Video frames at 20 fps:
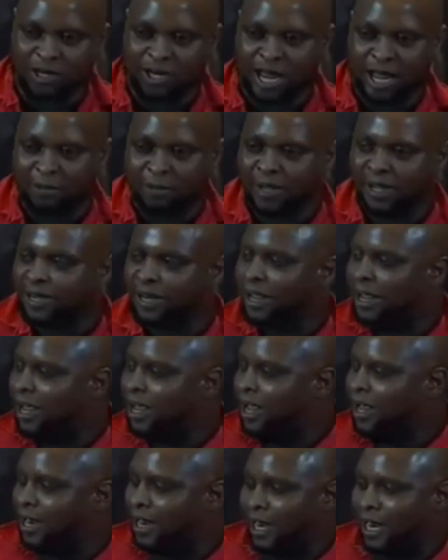what should
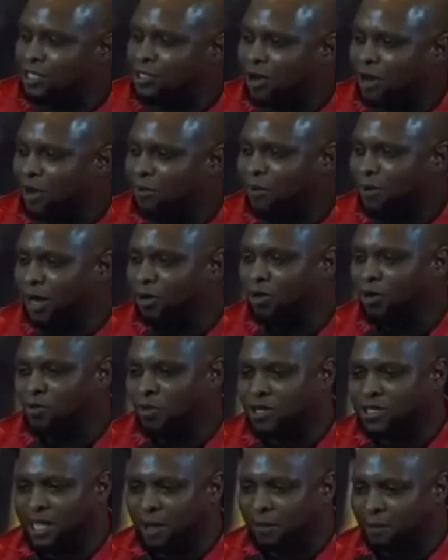happen. Let us
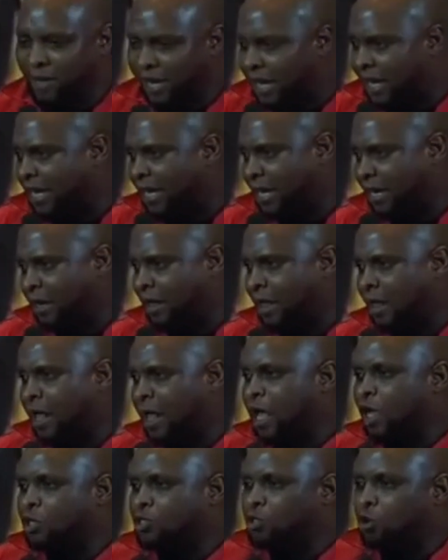collaborate with
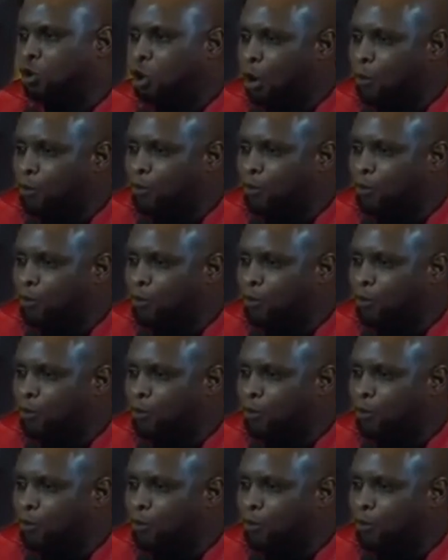Mozambique